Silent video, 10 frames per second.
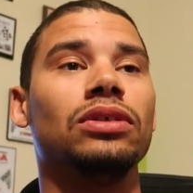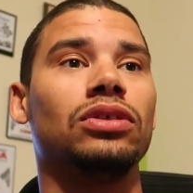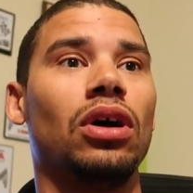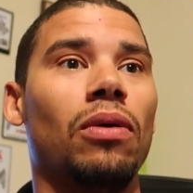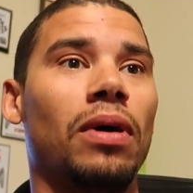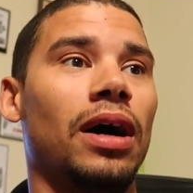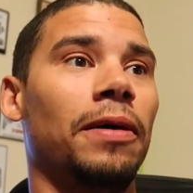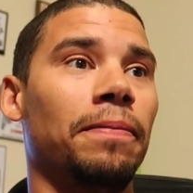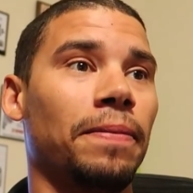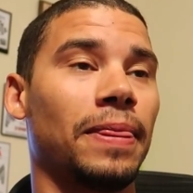
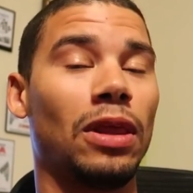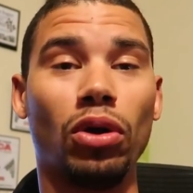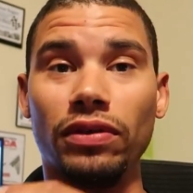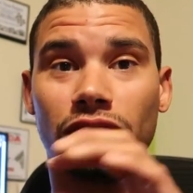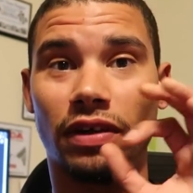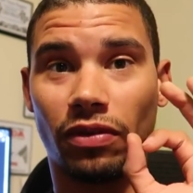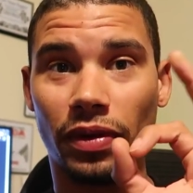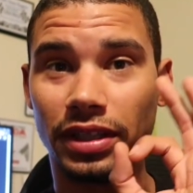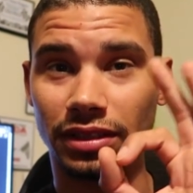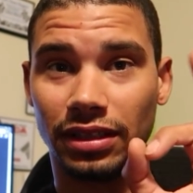So, no lift shift
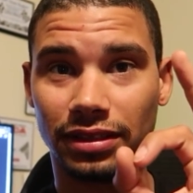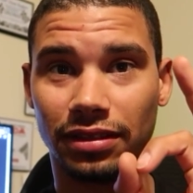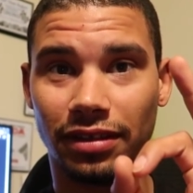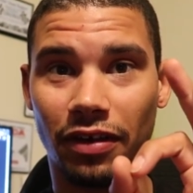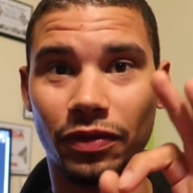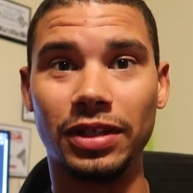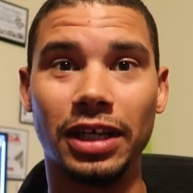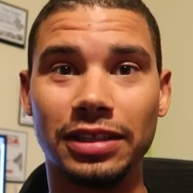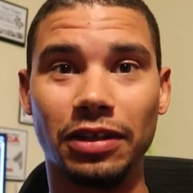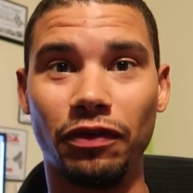on this is definitely
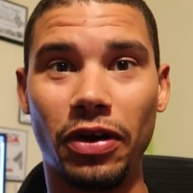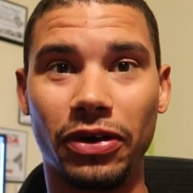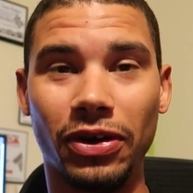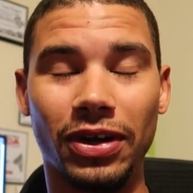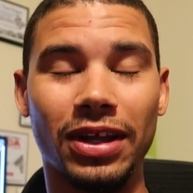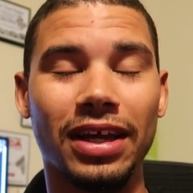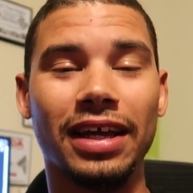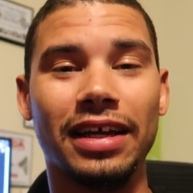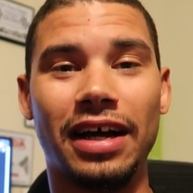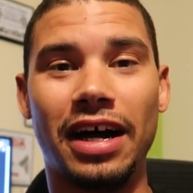tits. It felt good
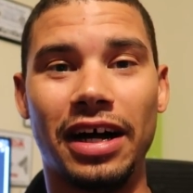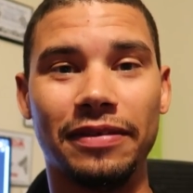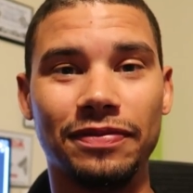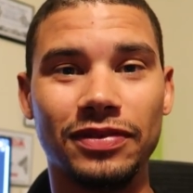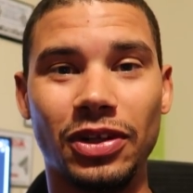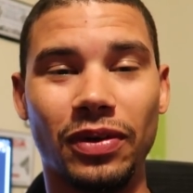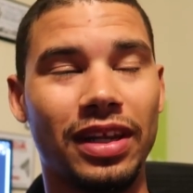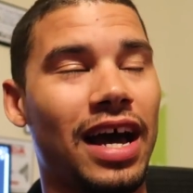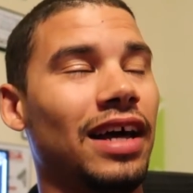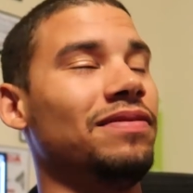
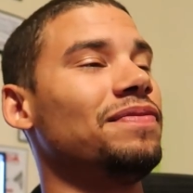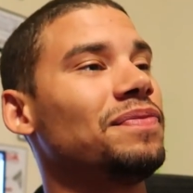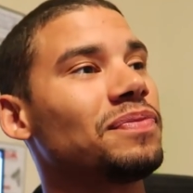doing that.